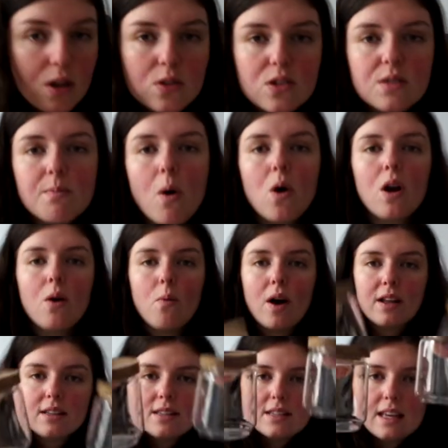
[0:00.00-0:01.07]
smaller
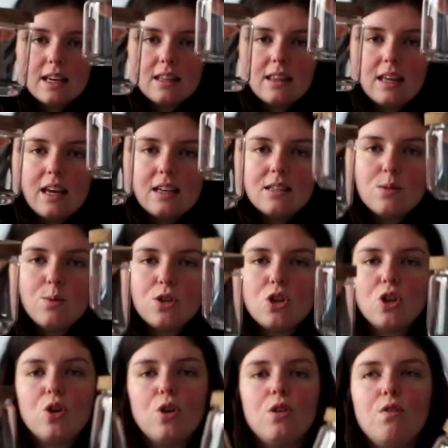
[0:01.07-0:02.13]
ones like this, which
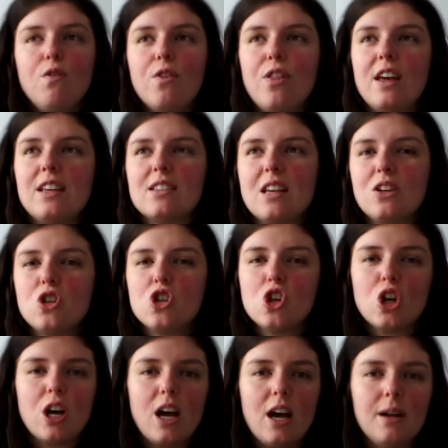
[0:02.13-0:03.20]
are good for things like
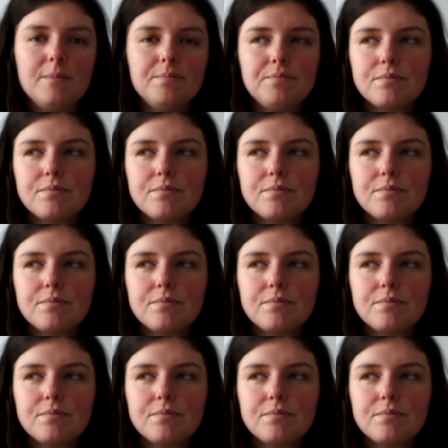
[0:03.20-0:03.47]
sugar,